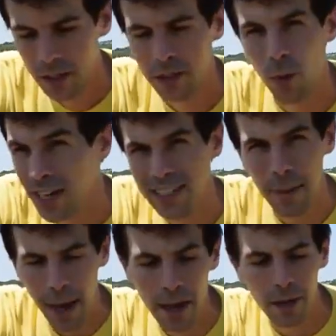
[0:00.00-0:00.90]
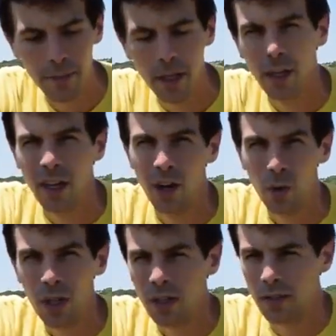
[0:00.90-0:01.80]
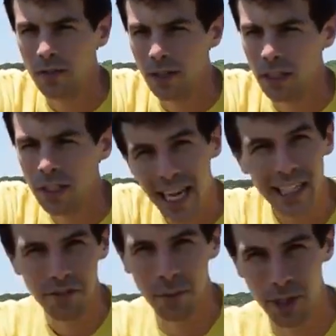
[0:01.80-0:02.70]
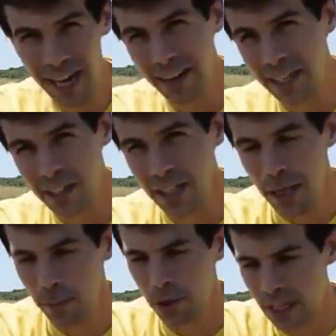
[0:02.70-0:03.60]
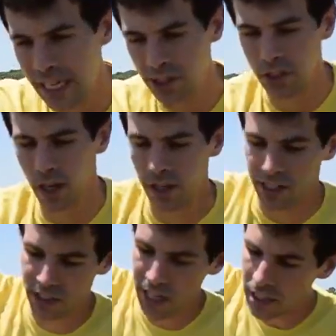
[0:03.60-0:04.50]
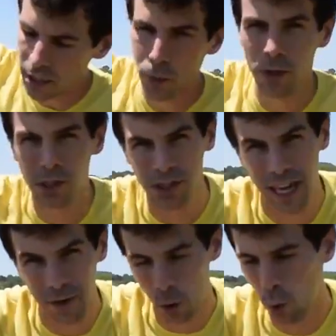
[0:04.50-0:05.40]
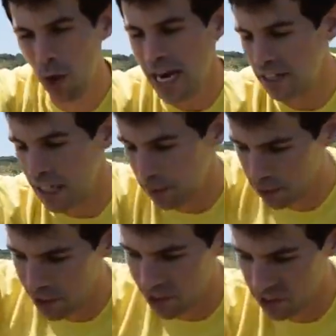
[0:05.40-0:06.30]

So why does that matter? Well, in the case of prairies, plants are extending their roots down way deep through the